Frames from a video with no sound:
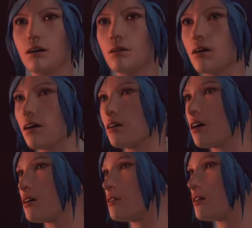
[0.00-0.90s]
way you oh, didn't
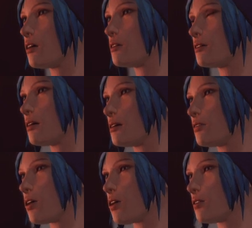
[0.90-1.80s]
she hear heard every more than
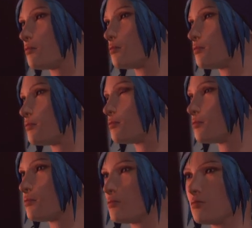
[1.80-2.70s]
just bow. a bit.
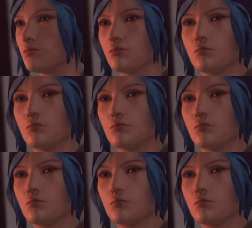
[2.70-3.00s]
Okay, I